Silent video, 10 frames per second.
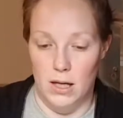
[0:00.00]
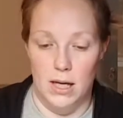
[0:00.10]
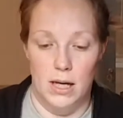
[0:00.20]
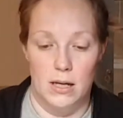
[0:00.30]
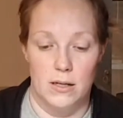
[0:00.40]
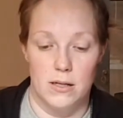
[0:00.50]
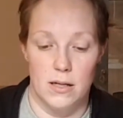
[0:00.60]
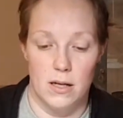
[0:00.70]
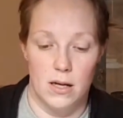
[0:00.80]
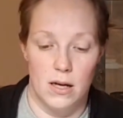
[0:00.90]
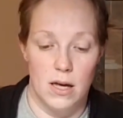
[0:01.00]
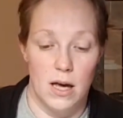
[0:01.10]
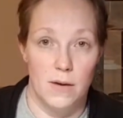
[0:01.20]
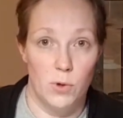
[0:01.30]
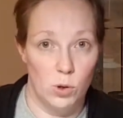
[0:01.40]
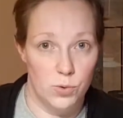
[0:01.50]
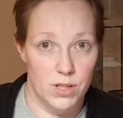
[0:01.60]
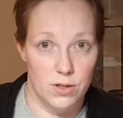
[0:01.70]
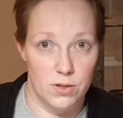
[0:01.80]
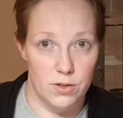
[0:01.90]
And I have
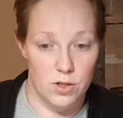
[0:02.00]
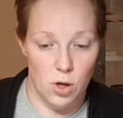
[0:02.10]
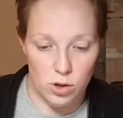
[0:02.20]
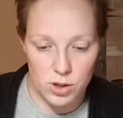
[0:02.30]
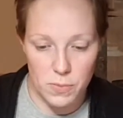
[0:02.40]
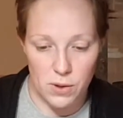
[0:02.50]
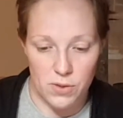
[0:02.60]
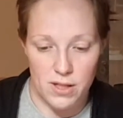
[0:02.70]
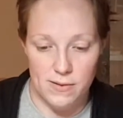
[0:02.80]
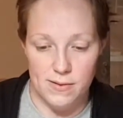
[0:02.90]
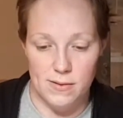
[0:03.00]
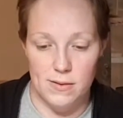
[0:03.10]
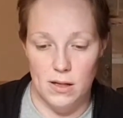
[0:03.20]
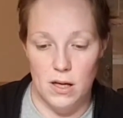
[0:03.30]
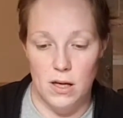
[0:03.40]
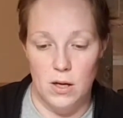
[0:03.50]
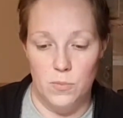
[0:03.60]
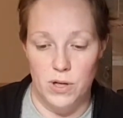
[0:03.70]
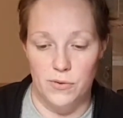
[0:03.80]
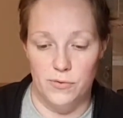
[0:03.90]
already talked about this
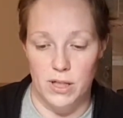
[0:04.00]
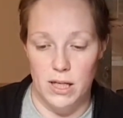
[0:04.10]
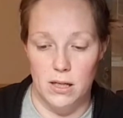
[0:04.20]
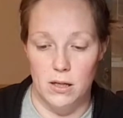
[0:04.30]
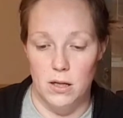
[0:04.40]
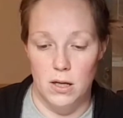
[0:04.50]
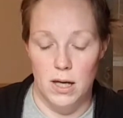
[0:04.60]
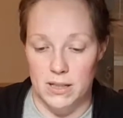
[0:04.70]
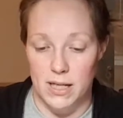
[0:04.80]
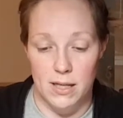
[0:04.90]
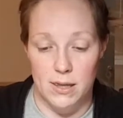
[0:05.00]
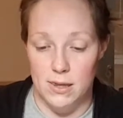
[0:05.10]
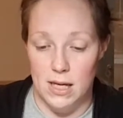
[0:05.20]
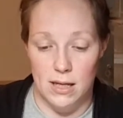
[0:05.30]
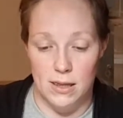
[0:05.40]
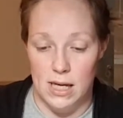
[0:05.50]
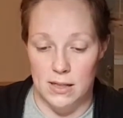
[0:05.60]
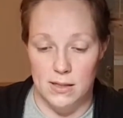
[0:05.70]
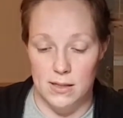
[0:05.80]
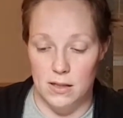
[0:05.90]
briefly, but I think
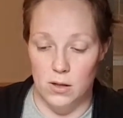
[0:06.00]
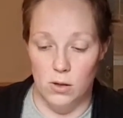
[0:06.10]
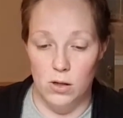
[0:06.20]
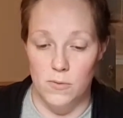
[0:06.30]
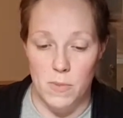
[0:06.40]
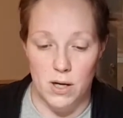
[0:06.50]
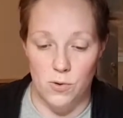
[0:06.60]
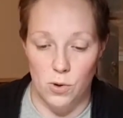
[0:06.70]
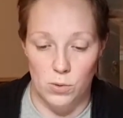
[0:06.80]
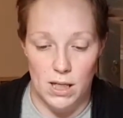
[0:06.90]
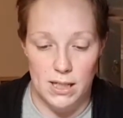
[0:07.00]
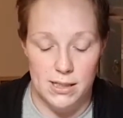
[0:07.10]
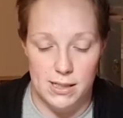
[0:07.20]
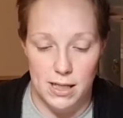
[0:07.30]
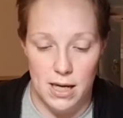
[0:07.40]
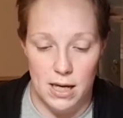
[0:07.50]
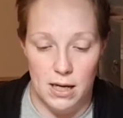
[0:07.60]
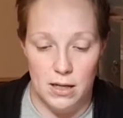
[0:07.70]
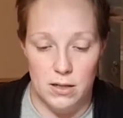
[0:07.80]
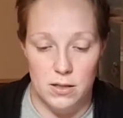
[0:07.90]
that all of my grow lights
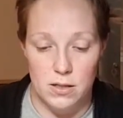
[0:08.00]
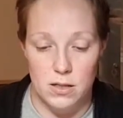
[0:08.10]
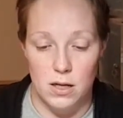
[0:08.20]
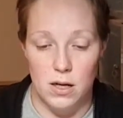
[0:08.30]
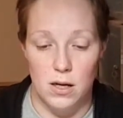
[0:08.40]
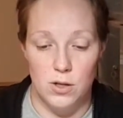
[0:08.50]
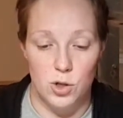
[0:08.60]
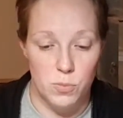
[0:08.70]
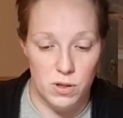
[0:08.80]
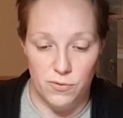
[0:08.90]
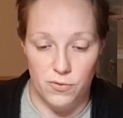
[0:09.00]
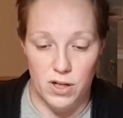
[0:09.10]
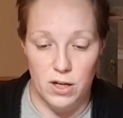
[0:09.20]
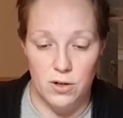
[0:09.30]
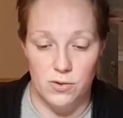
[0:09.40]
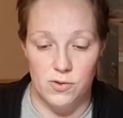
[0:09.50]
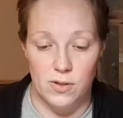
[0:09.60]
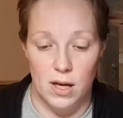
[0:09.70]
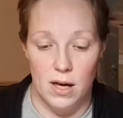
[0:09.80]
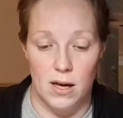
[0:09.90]
and humidifiers
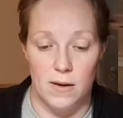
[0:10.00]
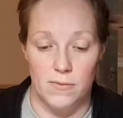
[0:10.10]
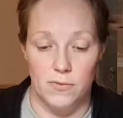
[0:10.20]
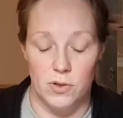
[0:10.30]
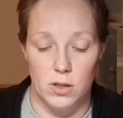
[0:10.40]
have